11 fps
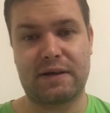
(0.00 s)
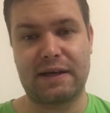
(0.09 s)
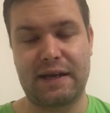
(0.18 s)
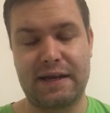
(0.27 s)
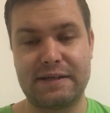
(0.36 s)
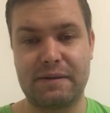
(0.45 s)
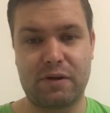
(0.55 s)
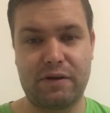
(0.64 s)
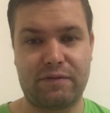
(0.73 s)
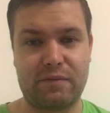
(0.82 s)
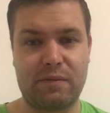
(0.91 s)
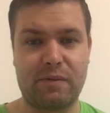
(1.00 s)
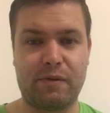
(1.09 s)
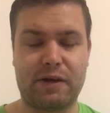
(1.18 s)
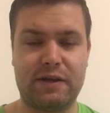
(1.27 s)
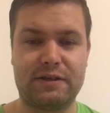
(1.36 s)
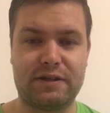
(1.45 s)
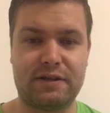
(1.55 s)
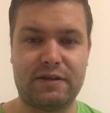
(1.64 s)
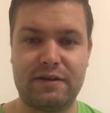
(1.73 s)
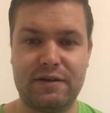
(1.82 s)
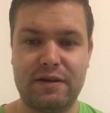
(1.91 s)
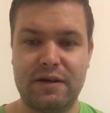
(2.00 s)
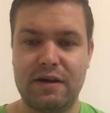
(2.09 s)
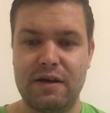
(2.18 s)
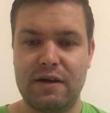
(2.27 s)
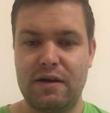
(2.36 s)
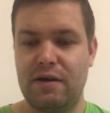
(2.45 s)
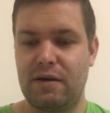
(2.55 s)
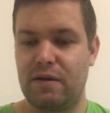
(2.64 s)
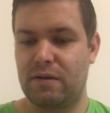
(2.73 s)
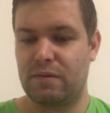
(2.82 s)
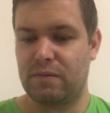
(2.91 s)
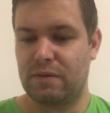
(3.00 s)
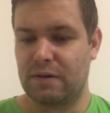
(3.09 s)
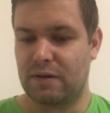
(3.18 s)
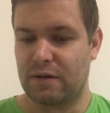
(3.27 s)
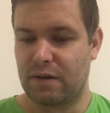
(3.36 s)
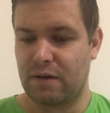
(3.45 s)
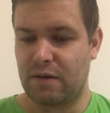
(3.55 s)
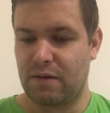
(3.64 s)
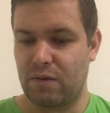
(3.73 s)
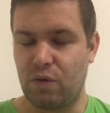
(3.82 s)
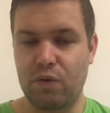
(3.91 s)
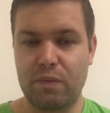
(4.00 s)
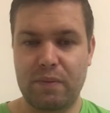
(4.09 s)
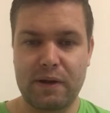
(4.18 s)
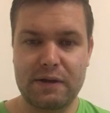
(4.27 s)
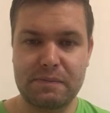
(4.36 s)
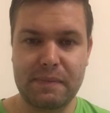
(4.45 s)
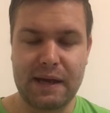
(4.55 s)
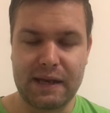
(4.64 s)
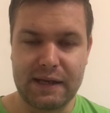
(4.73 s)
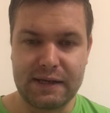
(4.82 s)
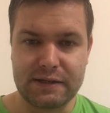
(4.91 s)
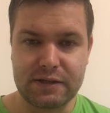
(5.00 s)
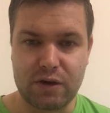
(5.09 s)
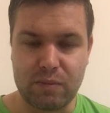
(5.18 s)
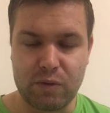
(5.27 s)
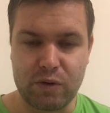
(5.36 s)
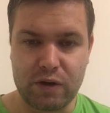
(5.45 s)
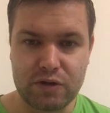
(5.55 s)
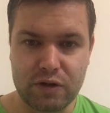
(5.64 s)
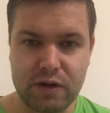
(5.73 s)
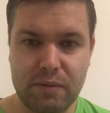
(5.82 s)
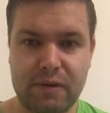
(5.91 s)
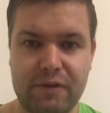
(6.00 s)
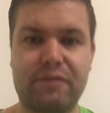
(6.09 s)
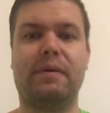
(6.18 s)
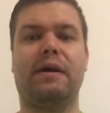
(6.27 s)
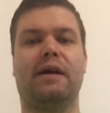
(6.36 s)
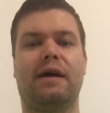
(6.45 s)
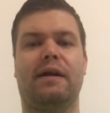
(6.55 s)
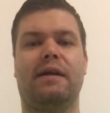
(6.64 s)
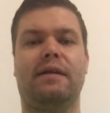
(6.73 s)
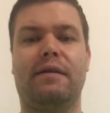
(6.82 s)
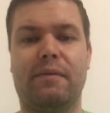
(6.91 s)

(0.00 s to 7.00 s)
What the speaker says: Crazy money from the bookies, and I hope as many of you come on the journey with me. And